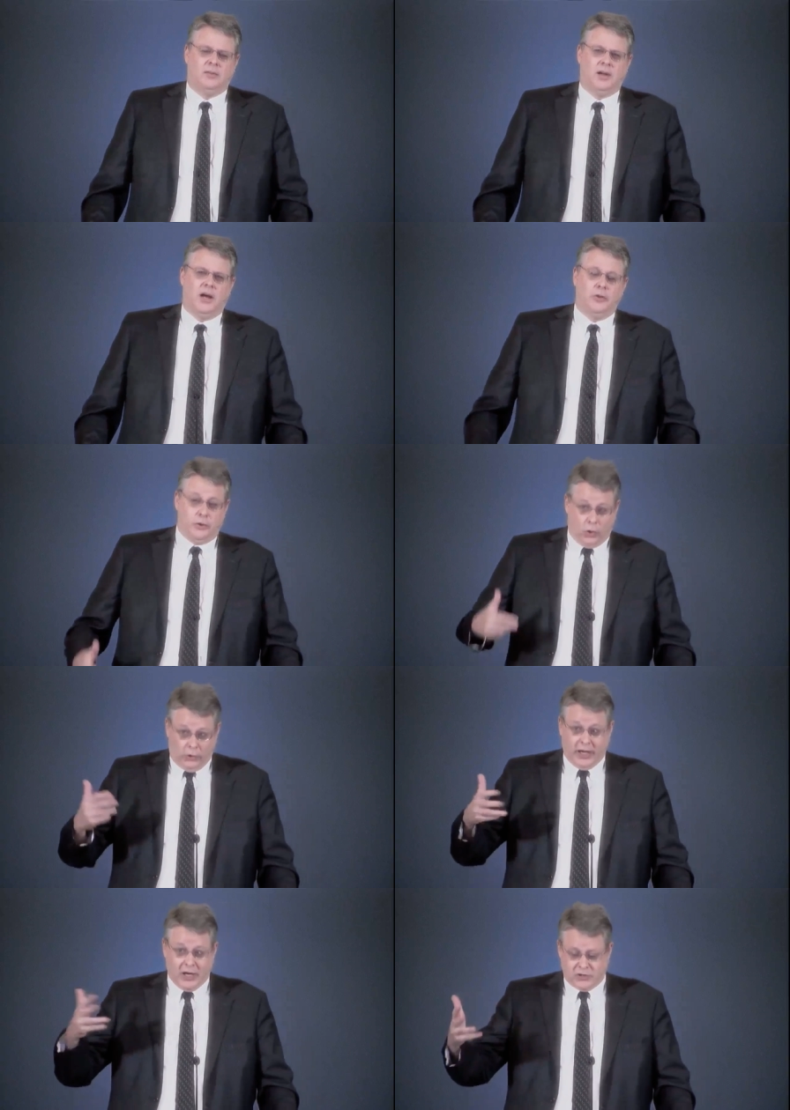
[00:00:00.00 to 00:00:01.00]
other than old
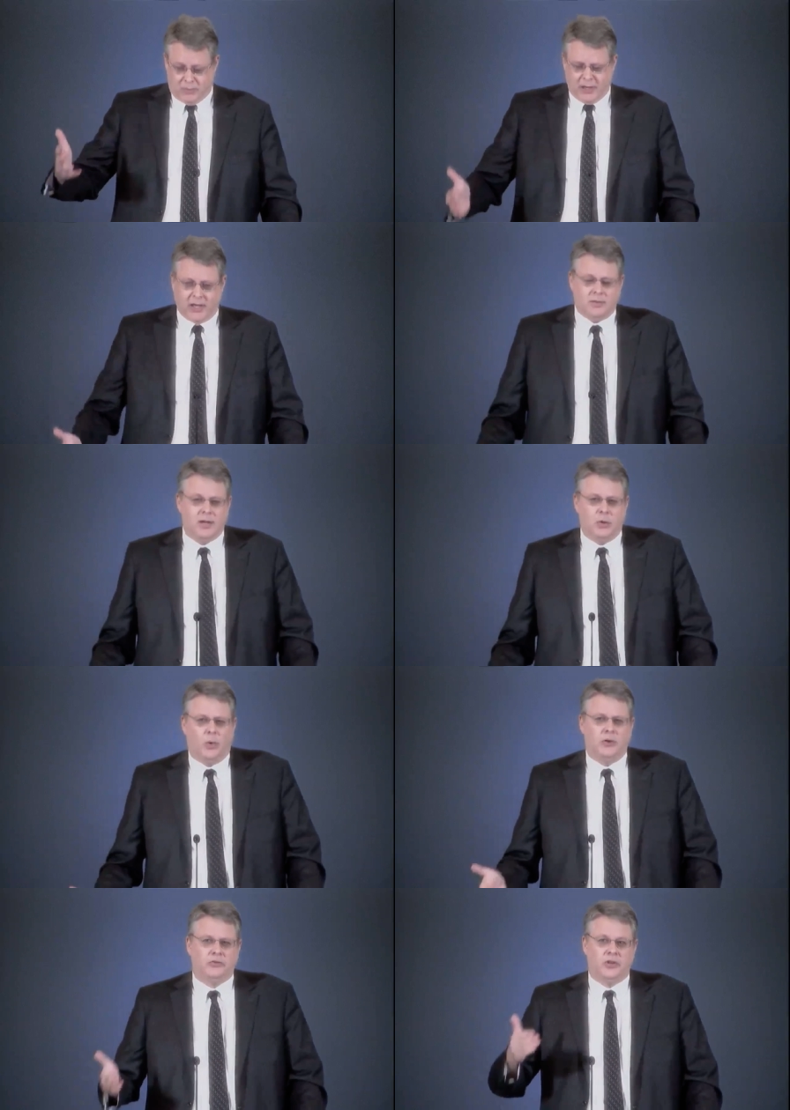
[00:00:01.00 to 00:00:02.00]
age, I mean. It
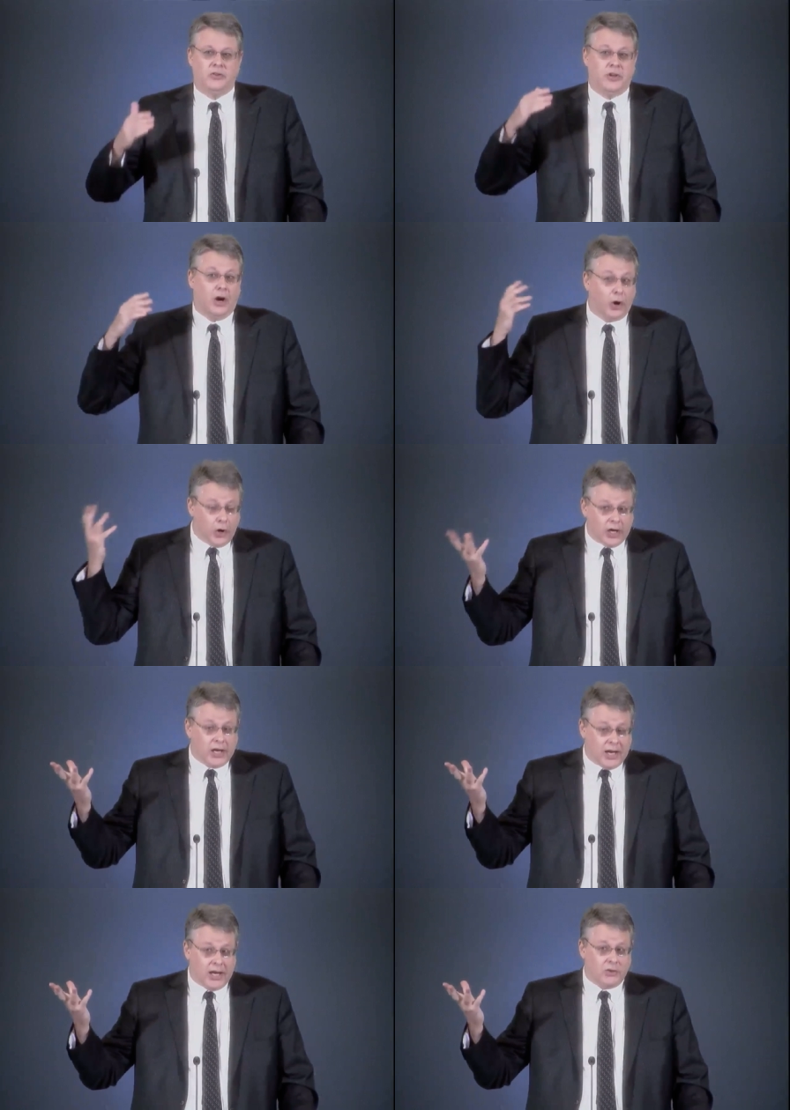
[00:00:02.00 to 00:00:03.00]
wasn't uh,
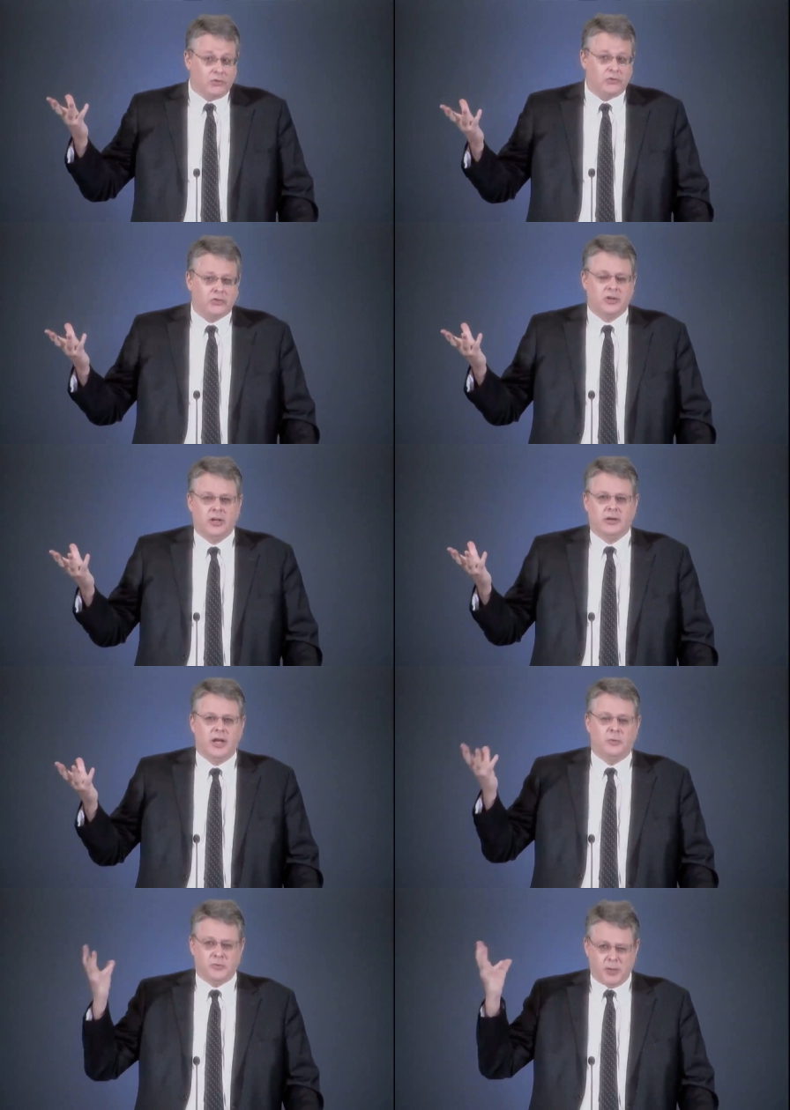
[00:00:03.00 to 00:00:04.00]
hurricanes. It
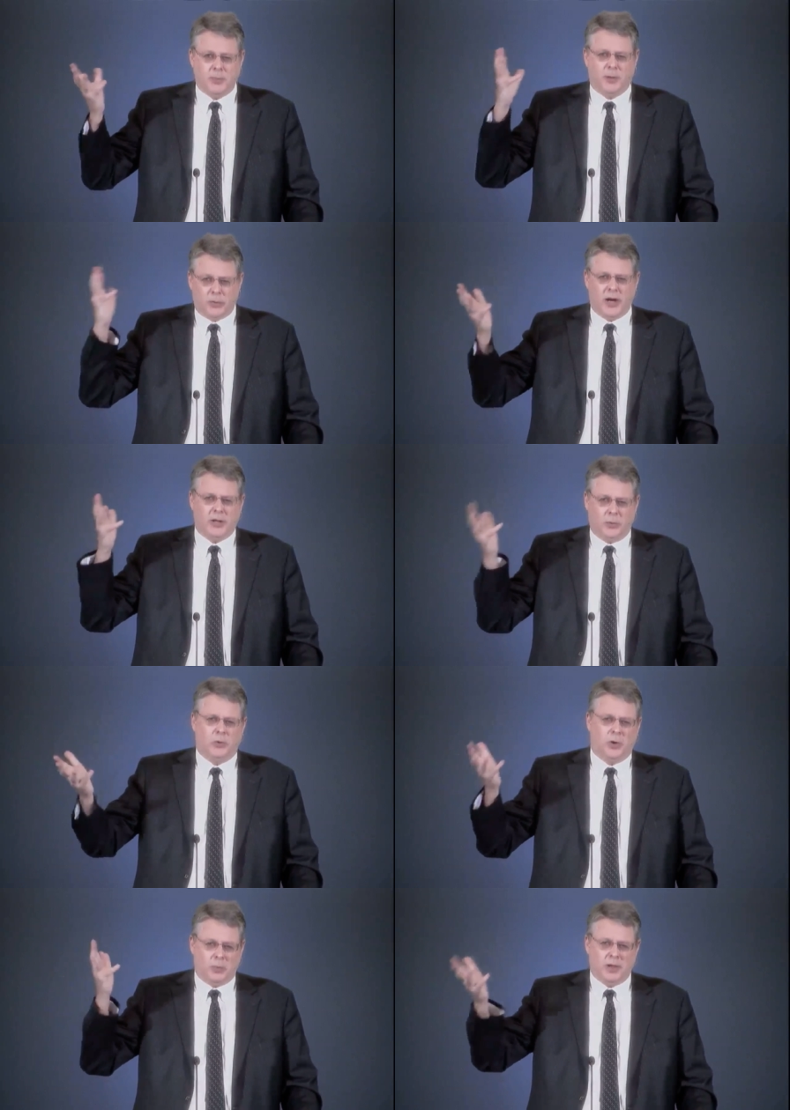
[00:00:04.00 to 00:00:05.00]
was people around the
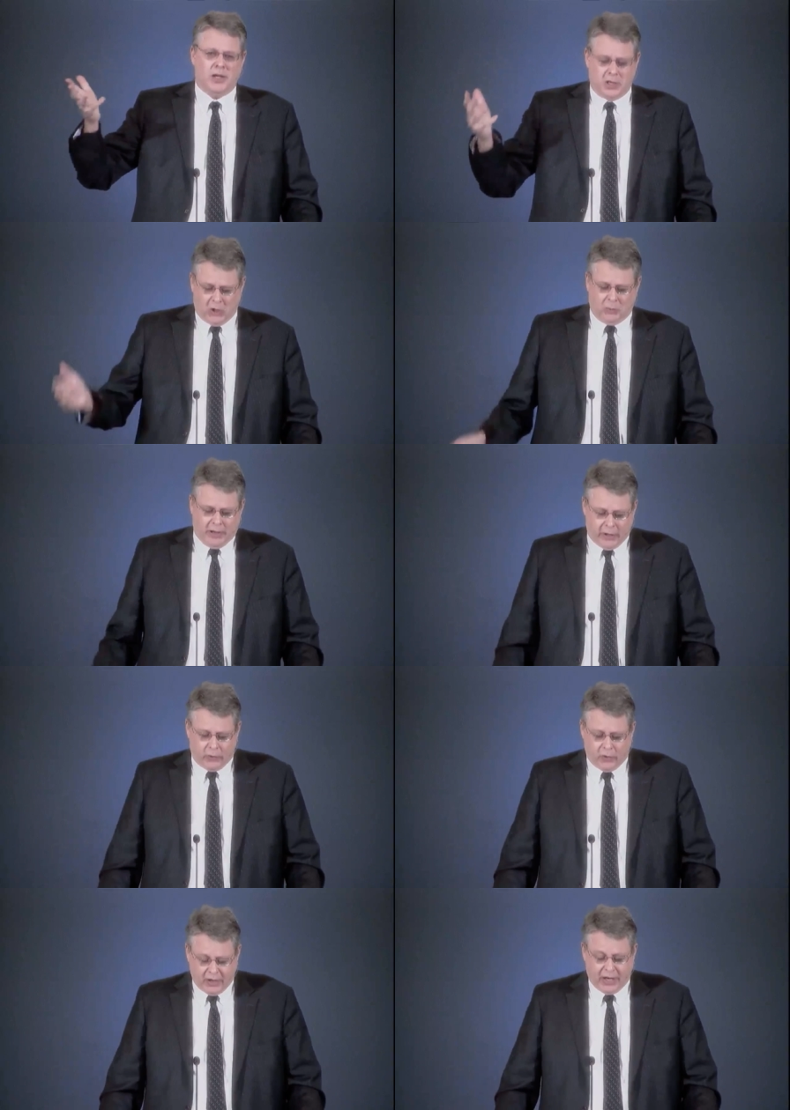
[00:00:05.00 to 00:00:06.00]
world being killed by their
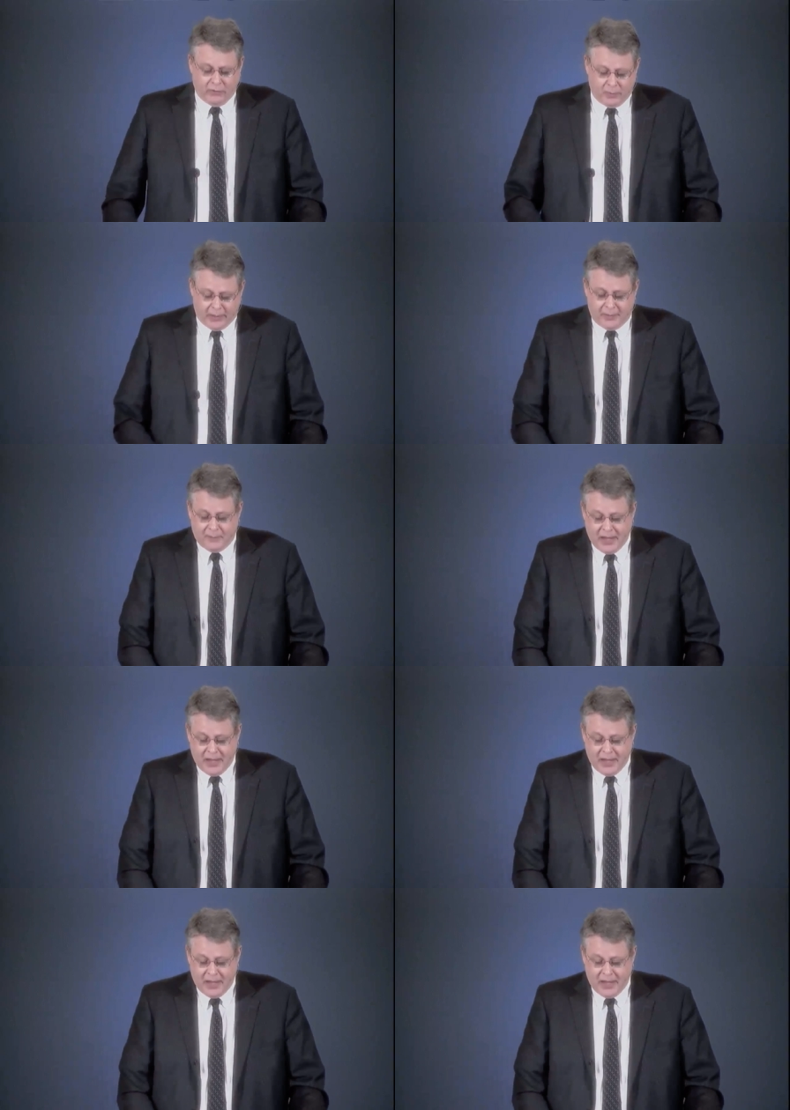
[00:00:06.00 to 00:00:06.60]
own government.